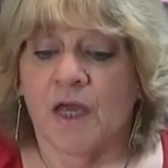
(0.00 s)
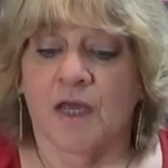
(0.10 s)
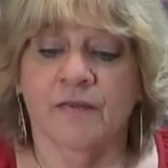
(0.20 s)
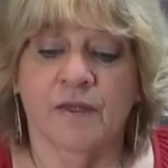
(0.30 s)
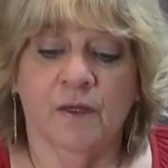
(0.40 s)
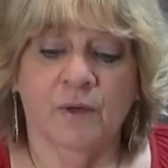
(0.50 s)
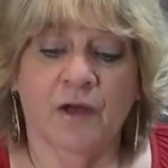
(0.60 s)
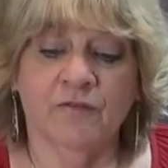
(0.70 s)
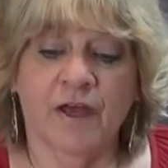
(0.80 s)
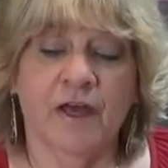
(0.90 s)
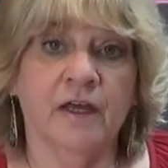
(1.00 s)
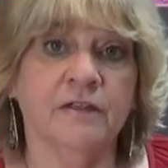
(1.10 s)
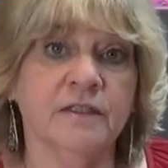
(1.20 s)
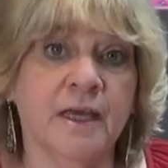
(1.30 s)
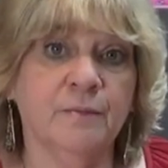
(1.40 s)
And then I've
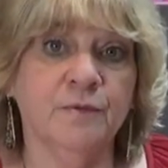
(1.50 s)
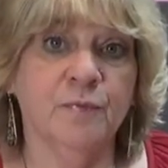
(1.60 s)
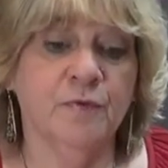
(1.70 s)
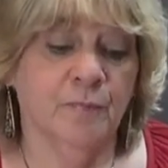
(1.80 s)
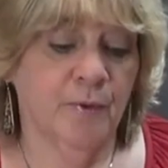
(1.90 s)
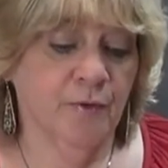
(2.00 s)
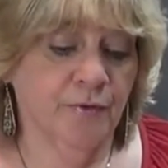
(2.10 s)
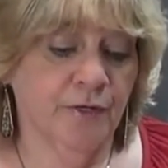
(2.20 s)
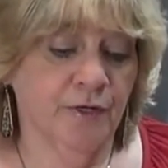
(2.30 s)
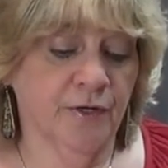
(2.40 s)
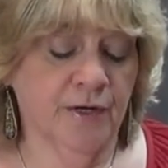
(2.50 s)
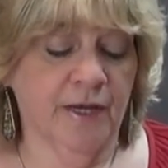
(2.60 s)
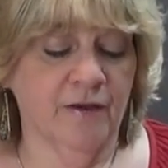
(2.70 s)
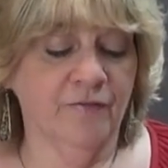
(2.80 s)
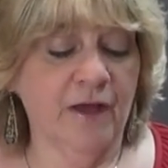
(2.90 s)
got a tablespoon of butter here
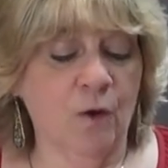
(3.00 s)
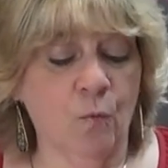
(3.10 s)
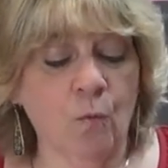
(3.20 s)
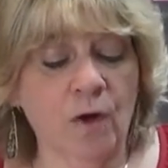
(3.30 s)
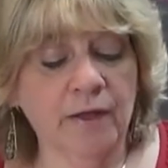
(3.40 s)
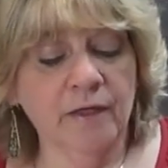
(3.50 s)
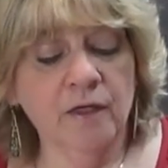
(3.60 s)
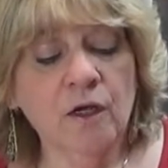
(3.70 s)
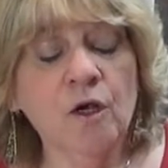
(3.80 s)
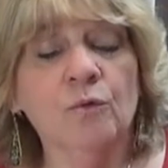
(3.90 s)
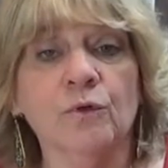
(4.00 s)
and I've got one